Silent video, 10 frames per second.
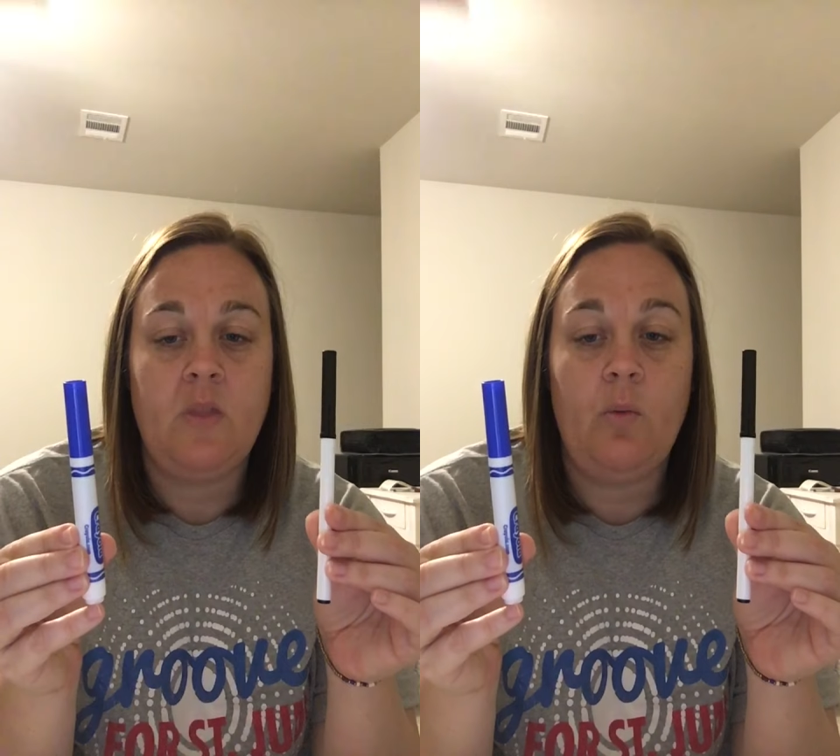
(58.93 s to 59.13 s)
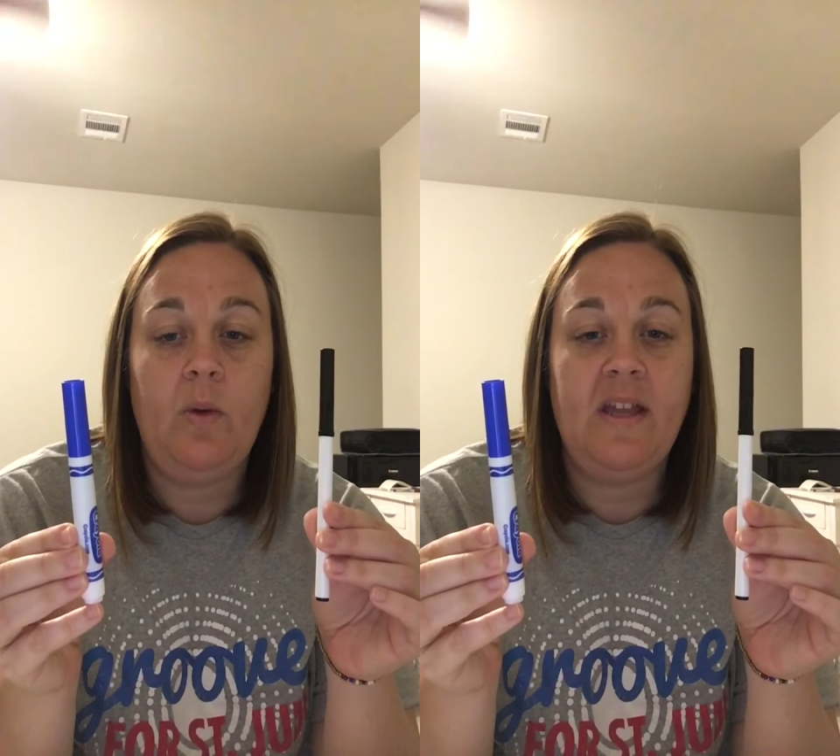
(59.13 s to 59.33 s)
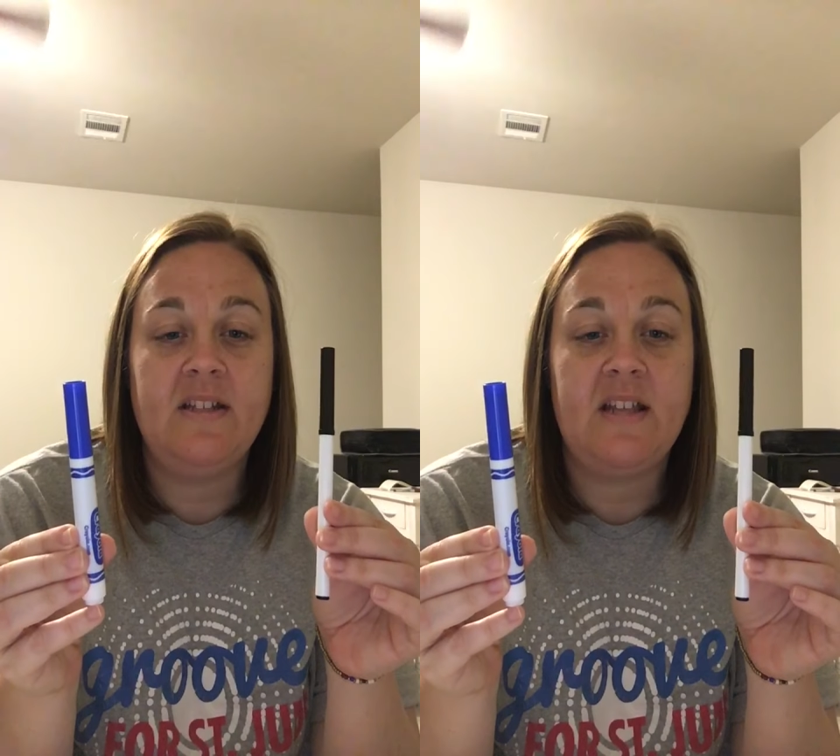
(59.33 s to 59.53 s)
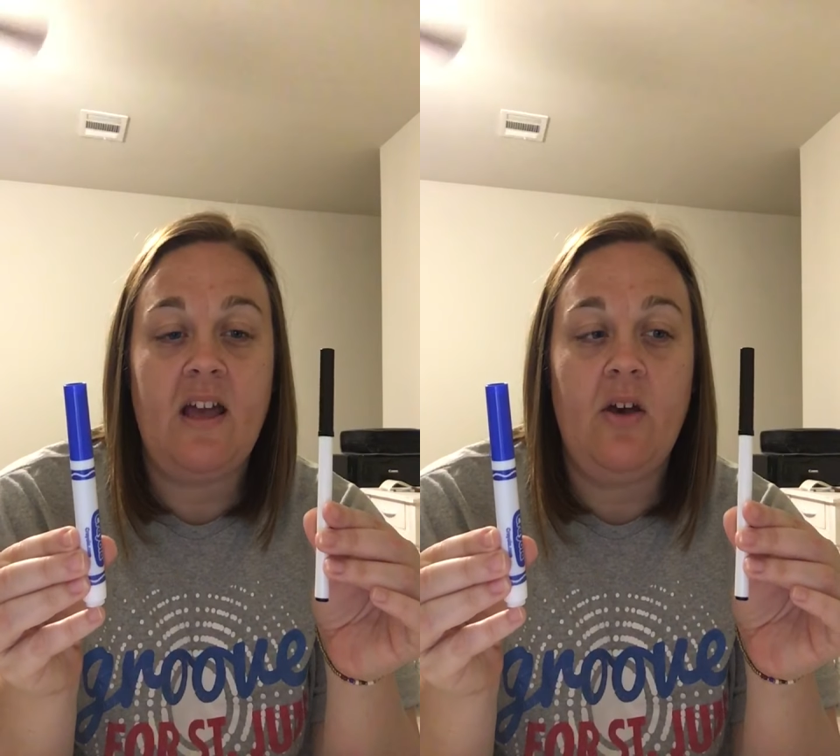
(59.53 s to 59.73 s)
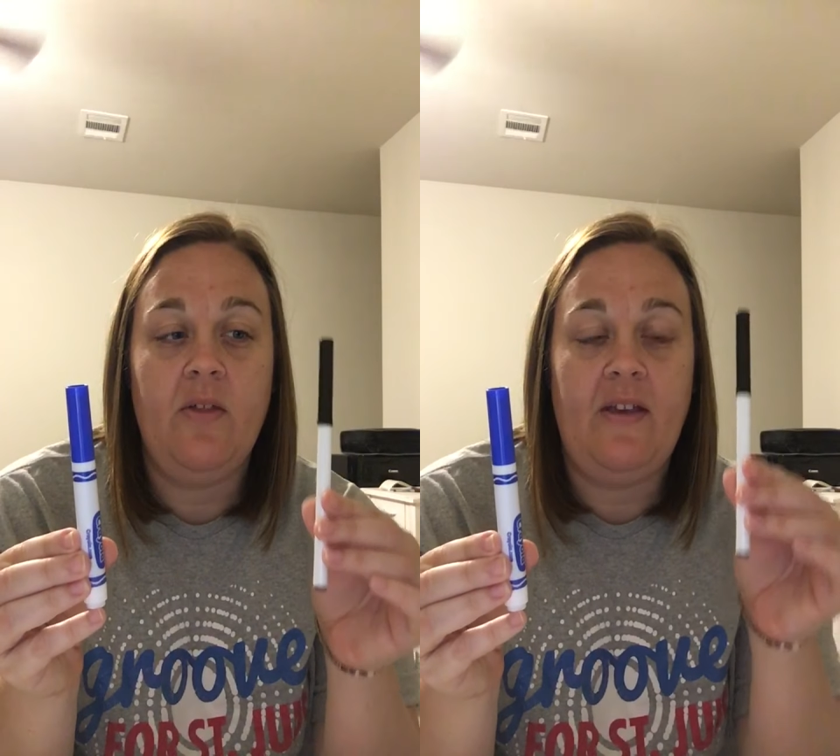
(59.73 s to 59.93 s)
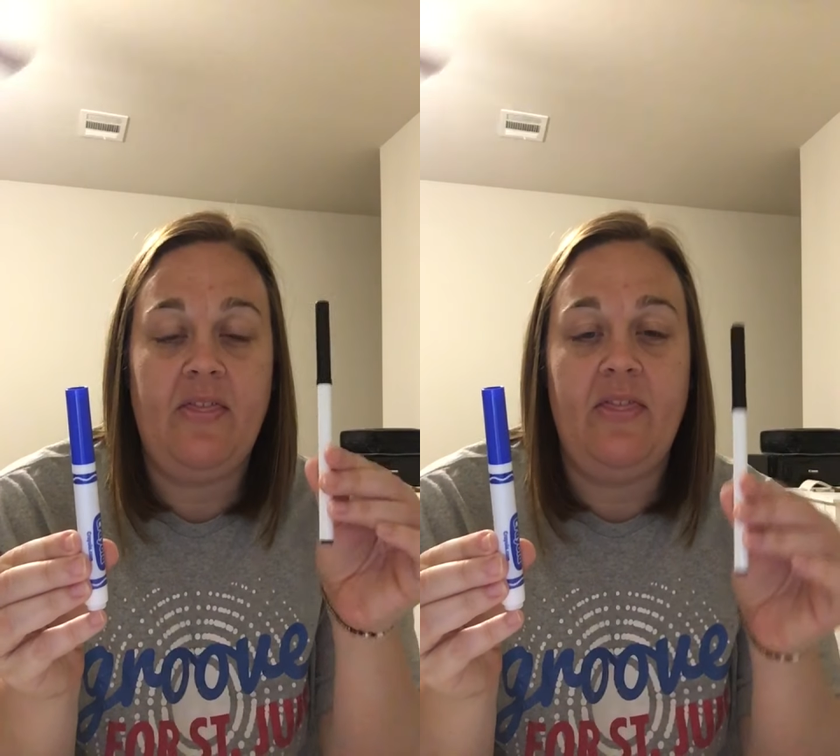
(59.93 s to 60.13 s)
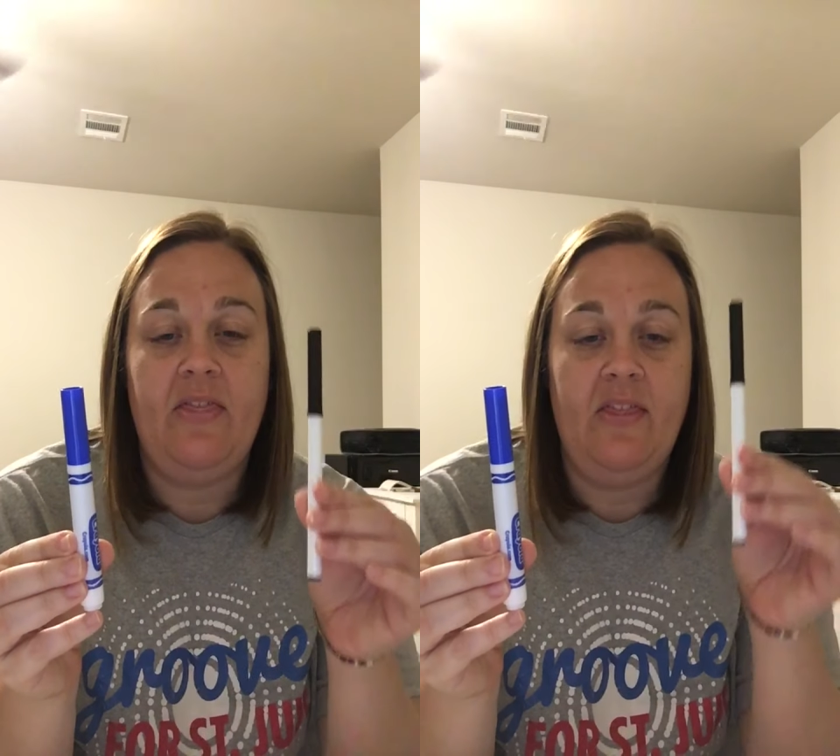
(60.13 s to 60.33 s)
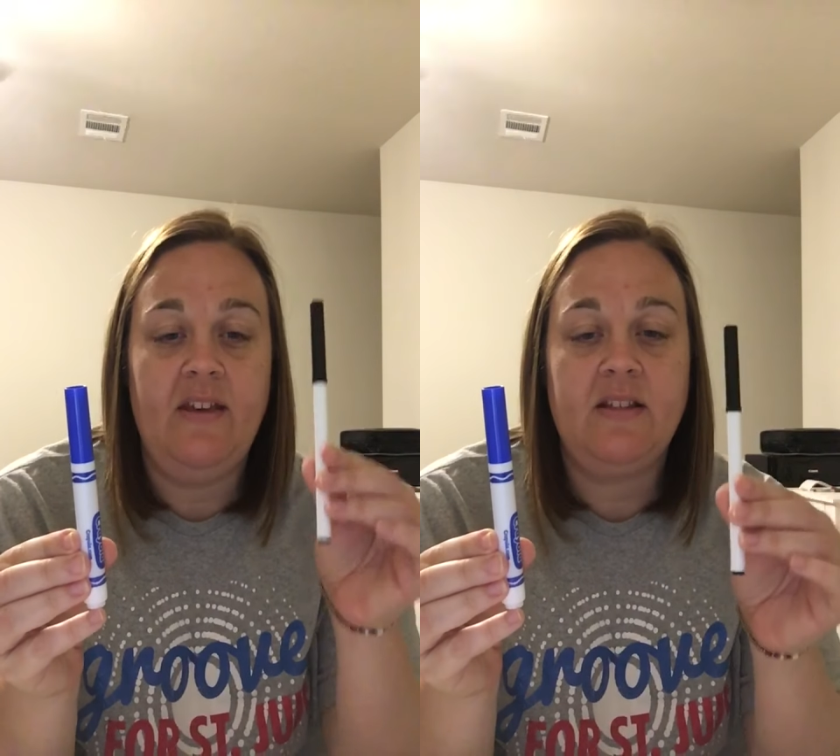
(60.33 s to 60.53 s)
we can tell that
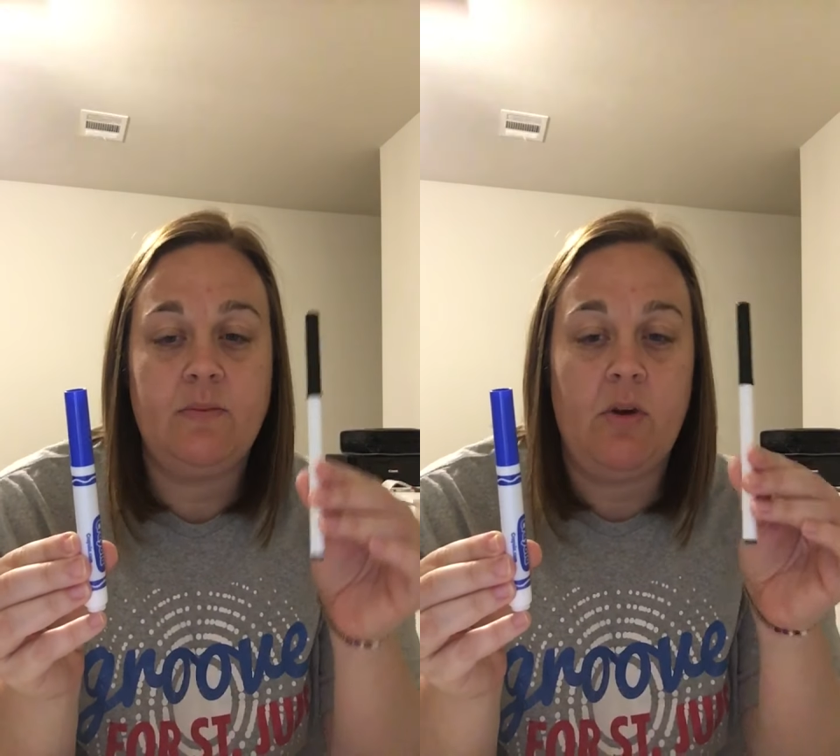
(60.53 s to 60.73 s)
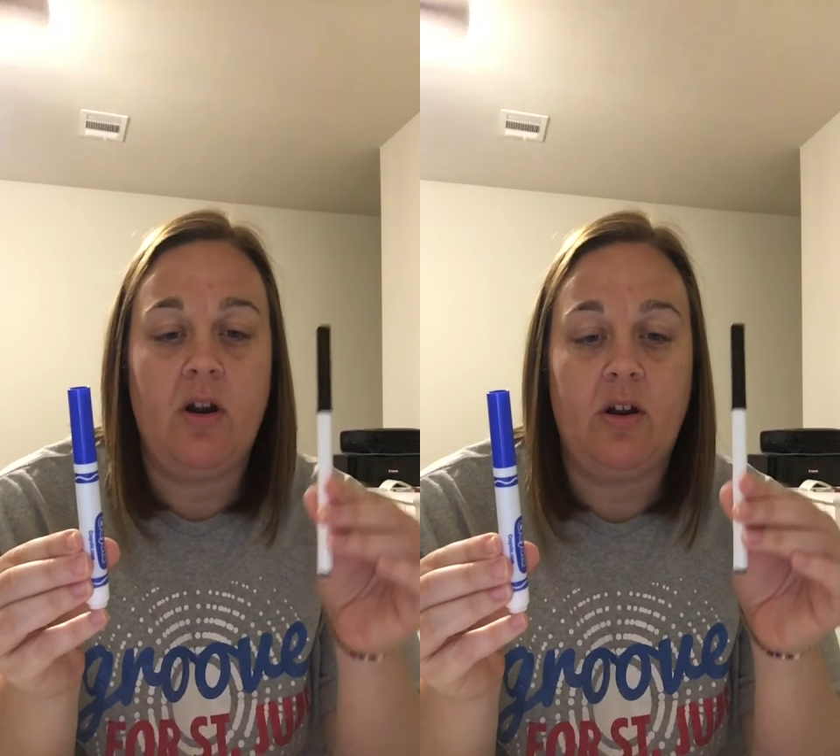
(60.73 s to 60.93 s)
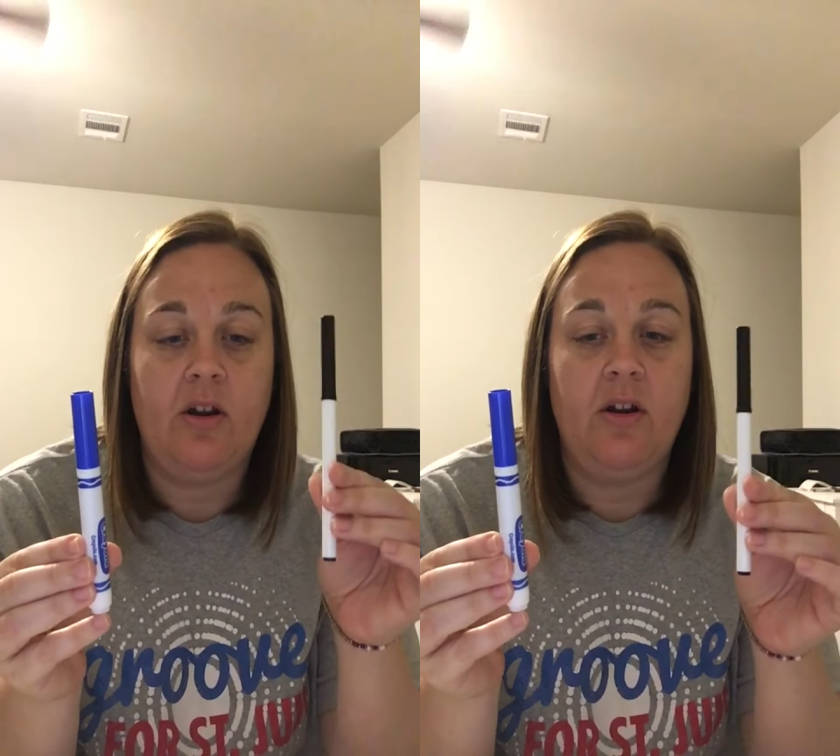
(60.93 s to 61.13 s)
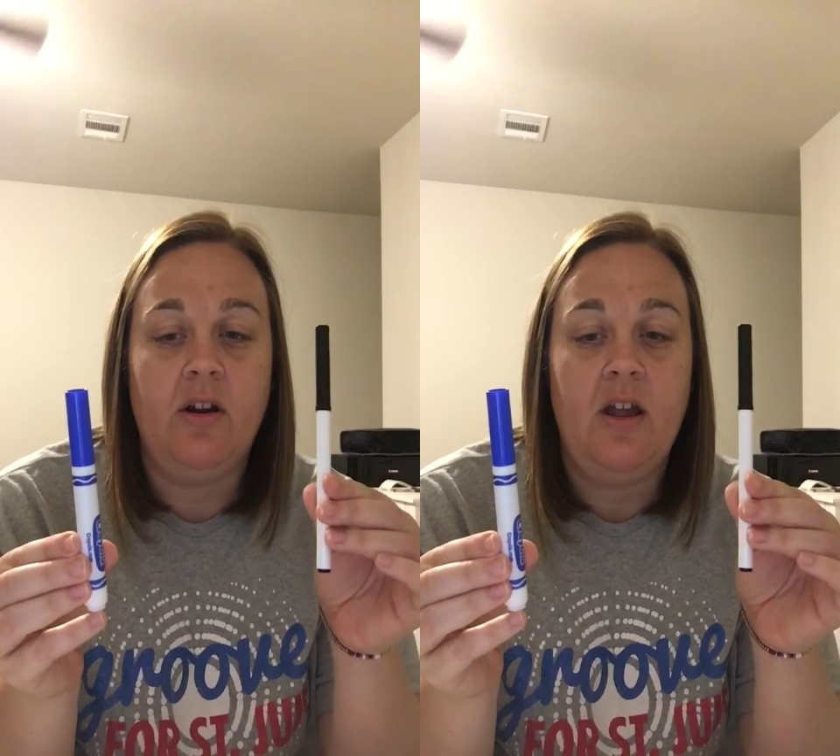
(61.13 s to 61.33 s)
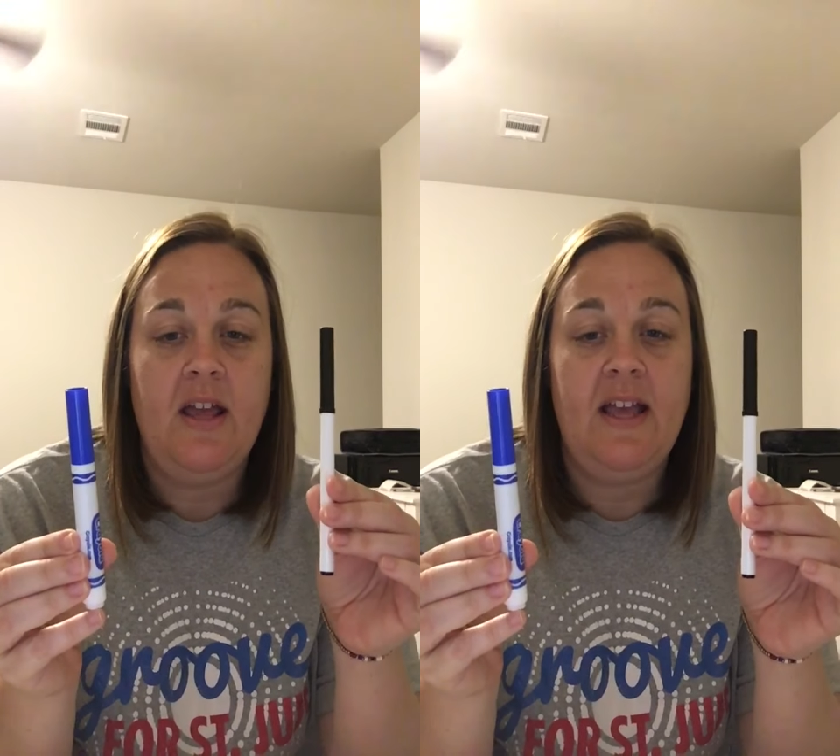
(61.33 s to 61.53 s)
this marker